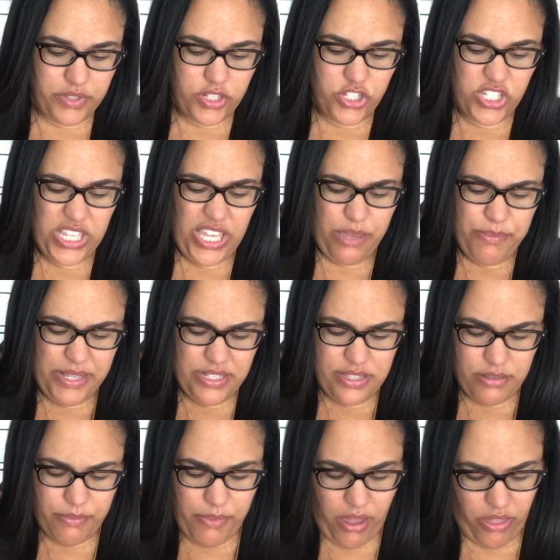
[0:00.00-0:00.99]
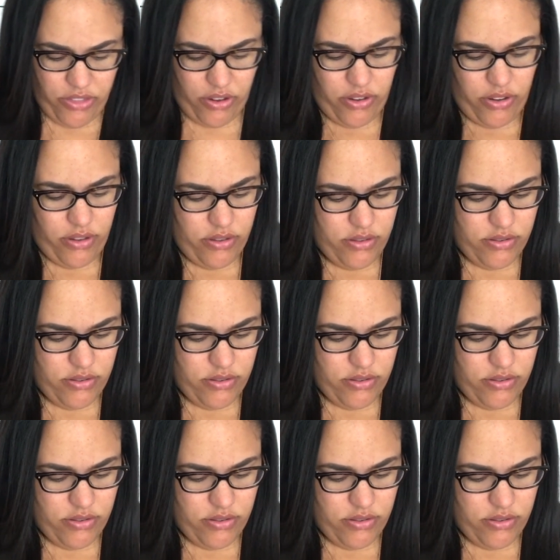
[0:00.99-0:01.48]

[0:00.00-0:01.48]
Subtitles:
She gave me some other